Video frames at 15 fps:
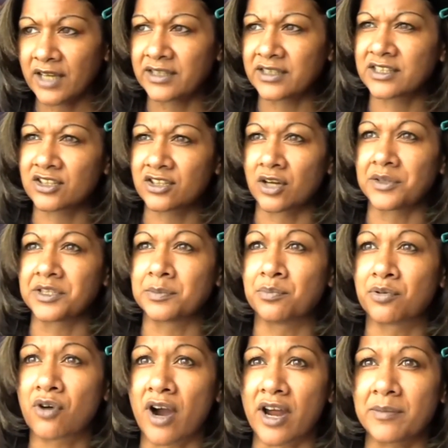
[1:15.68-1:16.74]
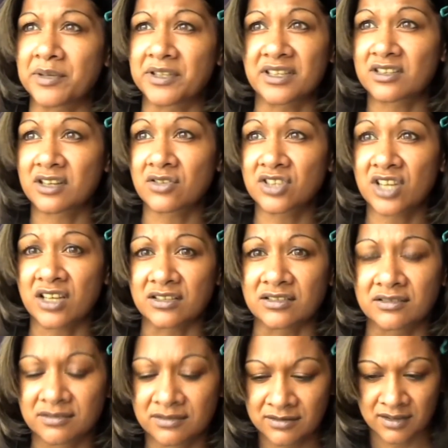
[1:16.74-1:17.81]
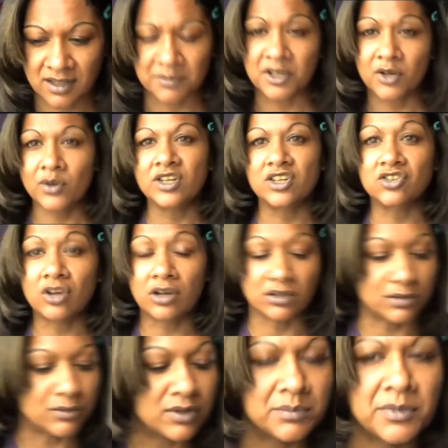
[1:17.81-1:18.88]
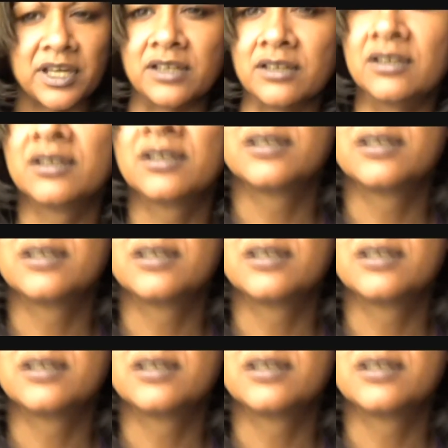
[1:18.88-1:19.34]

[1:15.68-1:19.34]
And it's, you know, it's bright, but there's no sun. I'm going to quickly show you what I mean.